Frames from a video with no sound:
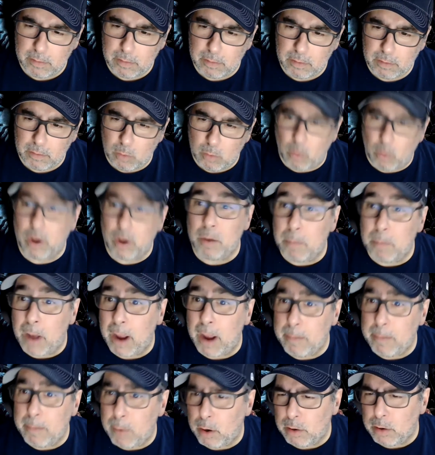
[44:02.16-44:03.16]
or what are
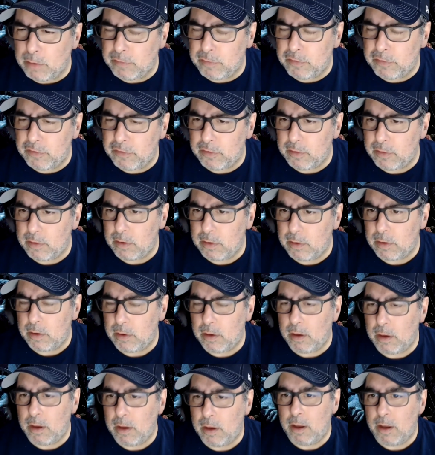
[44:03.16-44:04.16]
my motives?
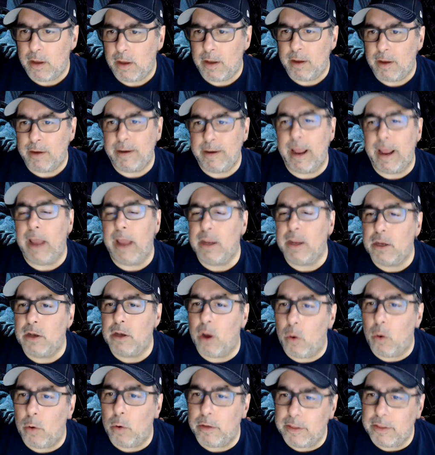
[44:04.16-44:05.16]
Now you
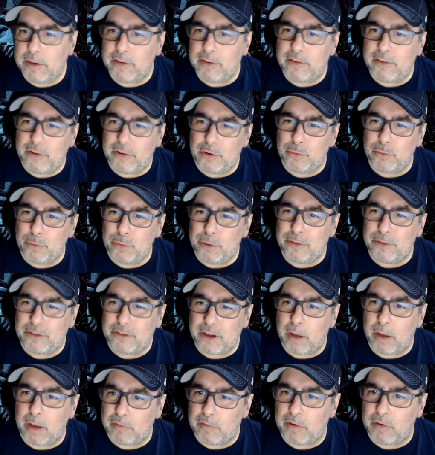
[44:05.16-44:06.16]
know where these two roots
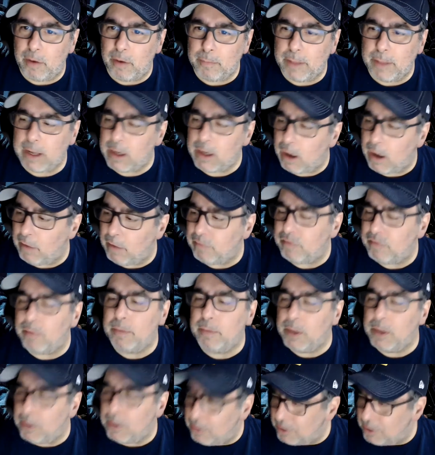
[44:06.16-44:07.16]
come from. They come from
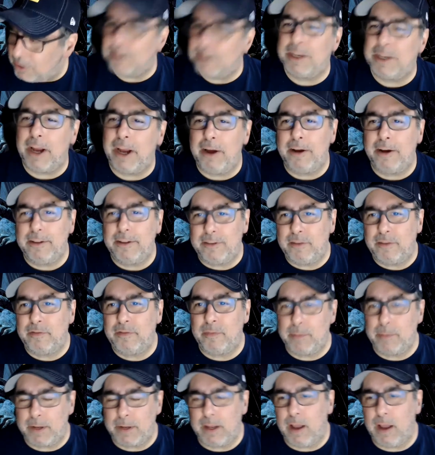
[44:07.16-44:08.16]
the utilitarians and
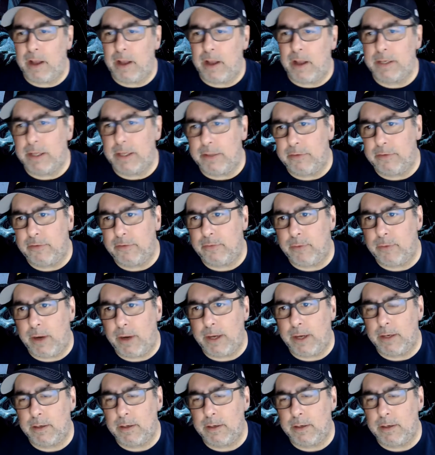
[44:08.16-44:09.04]
from the Kantians, right?